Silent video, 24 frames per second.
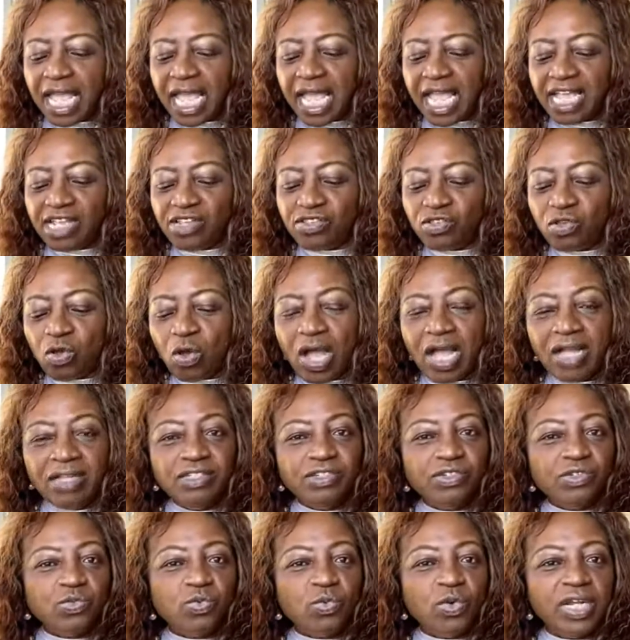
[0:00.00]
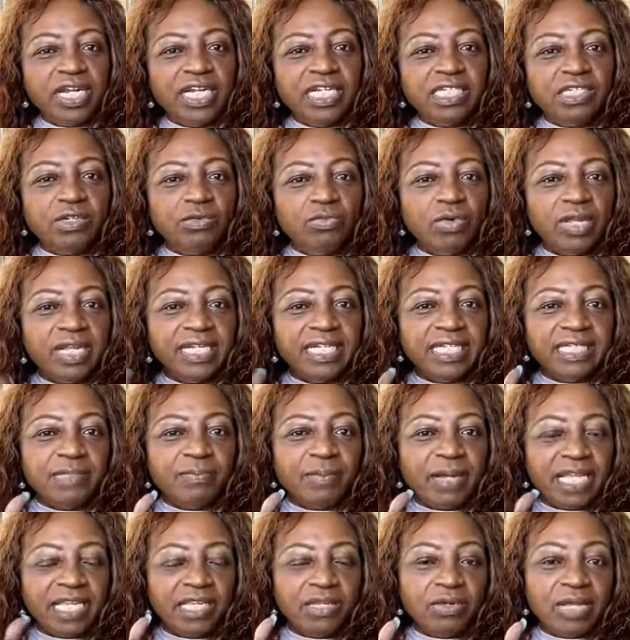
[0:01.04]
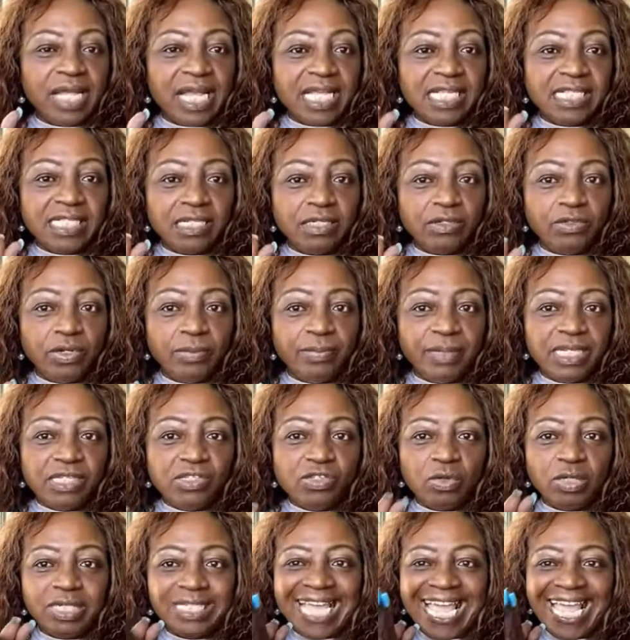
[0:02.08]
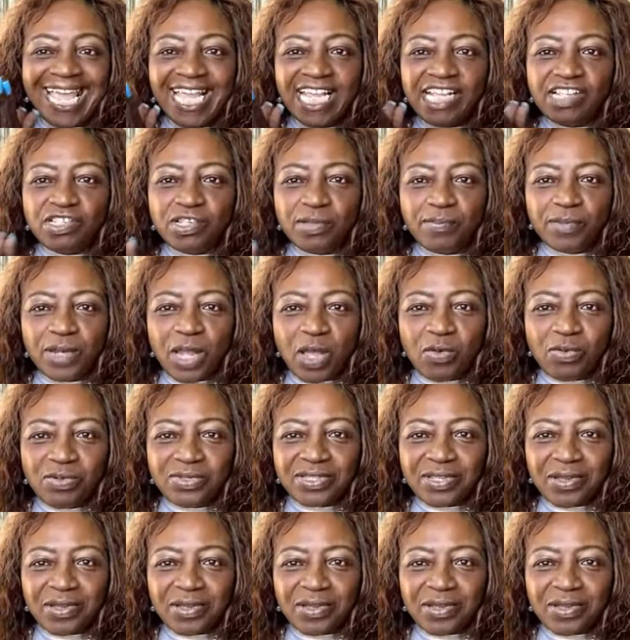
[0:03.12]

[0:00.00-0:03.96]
And so I just wanted to run this by you guys a little bit. So take some notes.